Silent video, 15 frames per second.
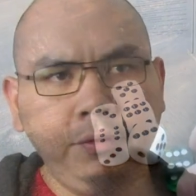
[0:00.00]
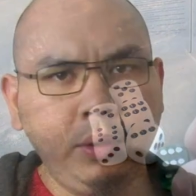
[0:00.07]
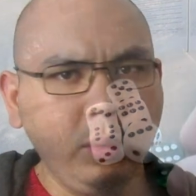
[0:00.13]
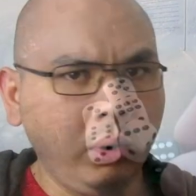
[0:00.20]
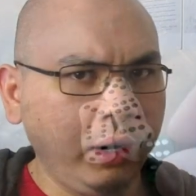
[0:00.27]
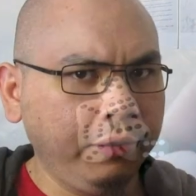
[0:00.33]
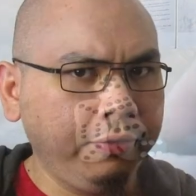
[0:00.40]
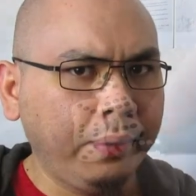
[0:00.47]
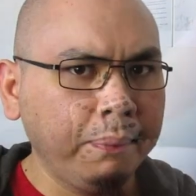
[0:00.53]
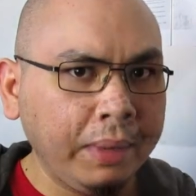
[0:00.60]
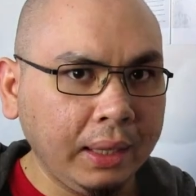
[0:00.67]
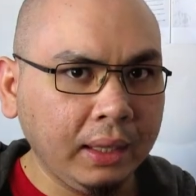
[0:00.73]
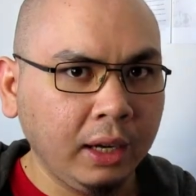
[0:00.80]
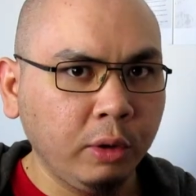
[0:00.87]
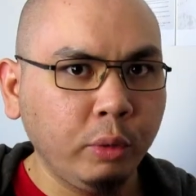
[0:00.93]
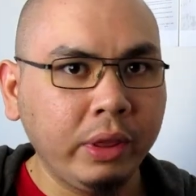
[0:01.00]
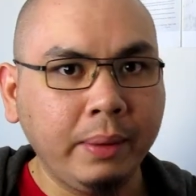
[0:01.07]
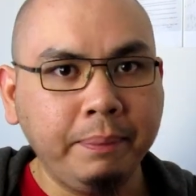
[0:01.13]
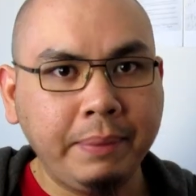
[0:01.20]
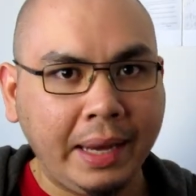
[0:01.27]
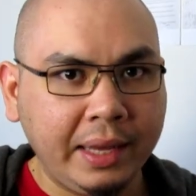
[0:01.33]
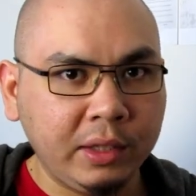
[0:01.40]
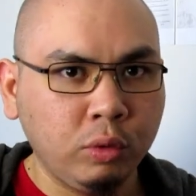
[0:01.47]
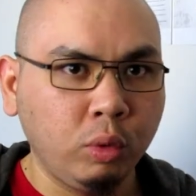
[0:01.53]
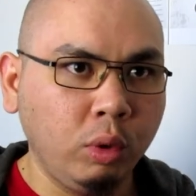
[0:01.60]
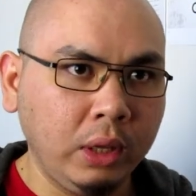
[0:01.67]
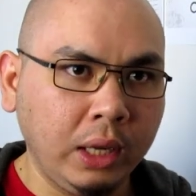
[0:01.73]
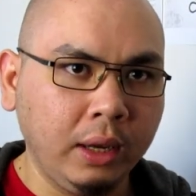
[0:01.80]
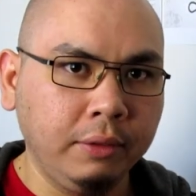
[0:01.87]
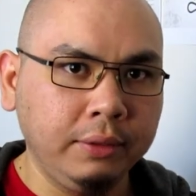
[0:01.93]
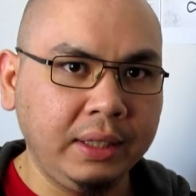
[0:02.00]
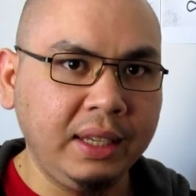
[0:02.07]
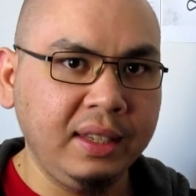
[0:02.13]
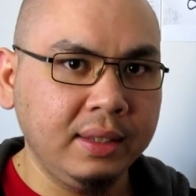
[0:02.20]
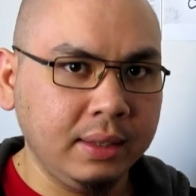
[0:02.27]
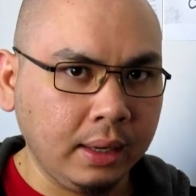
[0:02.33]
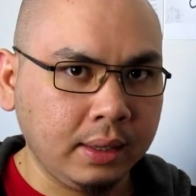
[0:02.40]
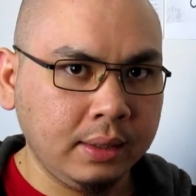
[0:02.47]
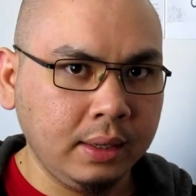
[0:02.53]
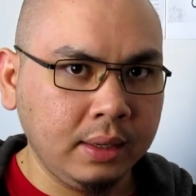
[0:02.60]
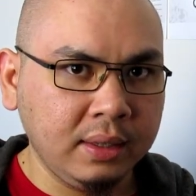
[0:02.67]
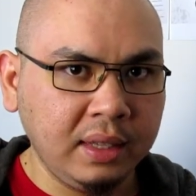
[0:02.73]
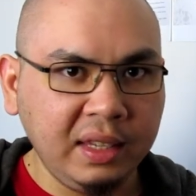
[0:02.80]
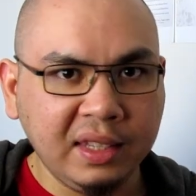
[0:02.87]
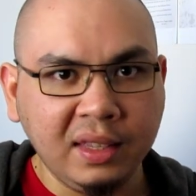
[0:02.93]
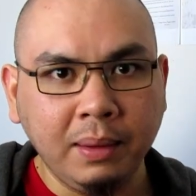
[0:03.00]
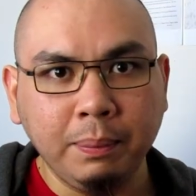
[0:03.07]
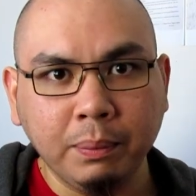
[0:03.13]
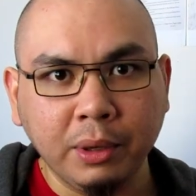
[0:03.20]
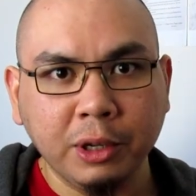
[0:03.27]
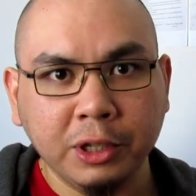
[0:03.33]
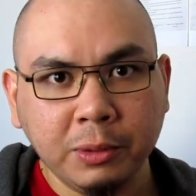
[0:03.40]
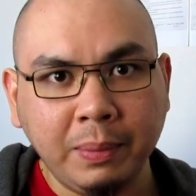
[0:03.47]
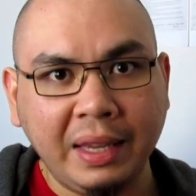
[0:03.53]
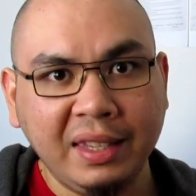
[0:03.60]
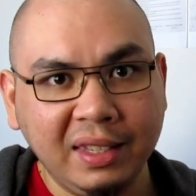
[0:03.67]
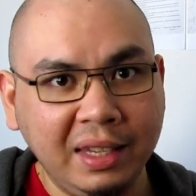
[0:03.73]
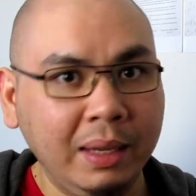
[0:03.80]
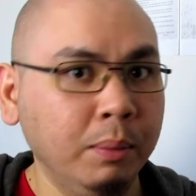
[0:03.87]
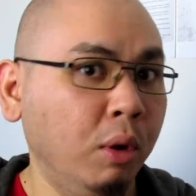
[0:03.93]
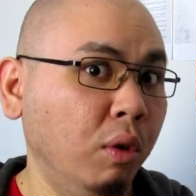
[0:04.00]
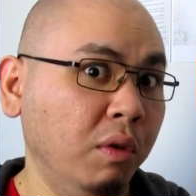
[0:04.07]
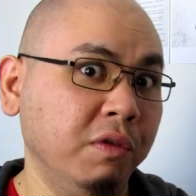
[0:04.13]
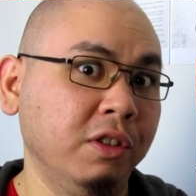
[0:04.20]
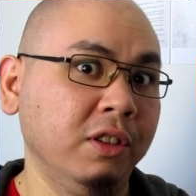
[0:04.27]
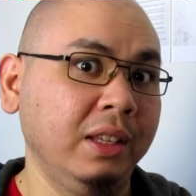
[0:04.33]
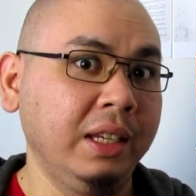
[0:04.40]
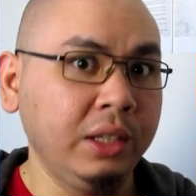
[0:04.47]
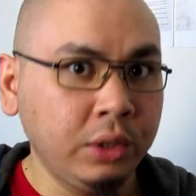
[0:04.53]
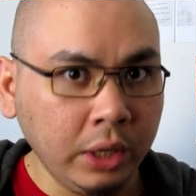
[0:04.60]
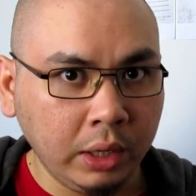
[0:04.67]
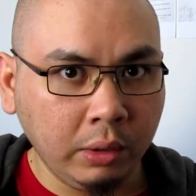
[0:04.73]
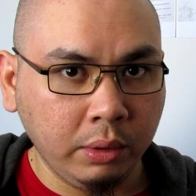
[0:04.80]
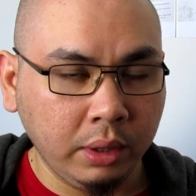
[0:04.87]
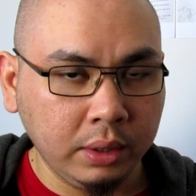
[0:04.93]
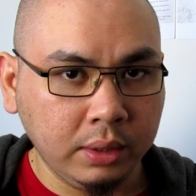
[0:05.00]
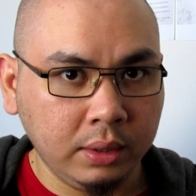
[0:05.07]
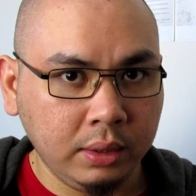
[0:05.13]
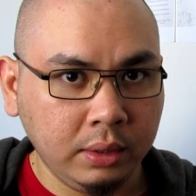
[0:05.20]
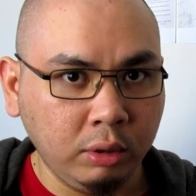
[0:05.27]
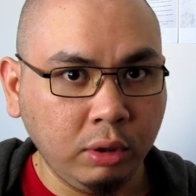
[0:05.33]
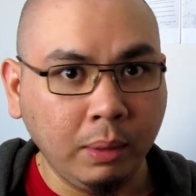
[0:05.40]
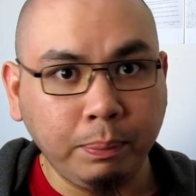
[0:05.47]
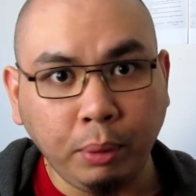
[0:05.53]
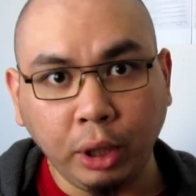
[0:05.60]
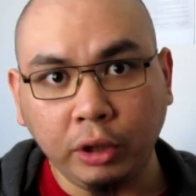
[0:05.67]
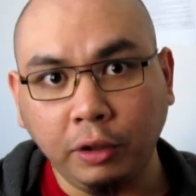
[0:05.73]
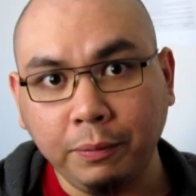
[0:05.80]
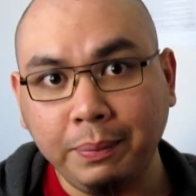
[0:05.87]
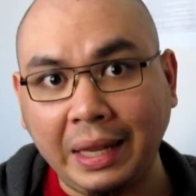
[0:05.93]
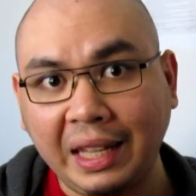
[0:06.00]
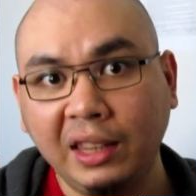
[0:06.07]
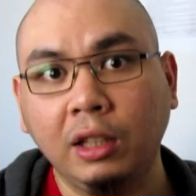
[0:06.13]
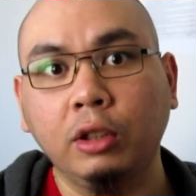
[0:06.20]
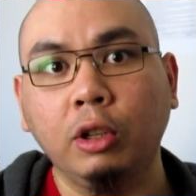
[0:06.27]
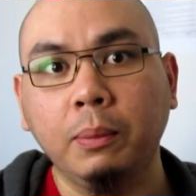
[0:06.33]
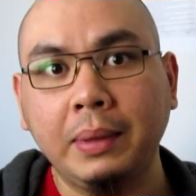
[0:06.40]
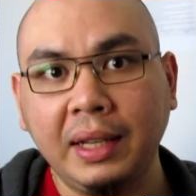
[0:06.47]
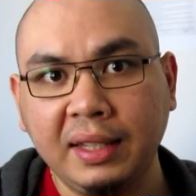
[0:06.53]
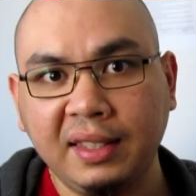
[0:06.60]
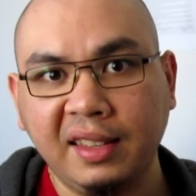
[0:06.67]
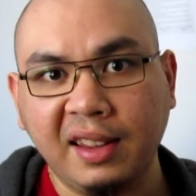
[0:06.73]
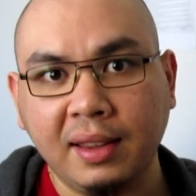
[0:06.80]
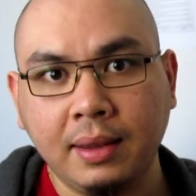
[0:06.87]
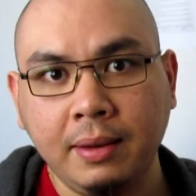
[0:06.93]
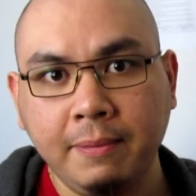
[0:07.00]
you are familiar with the mass rolling of d6s, these numbers may seem overly generous, to the point of being deterministic.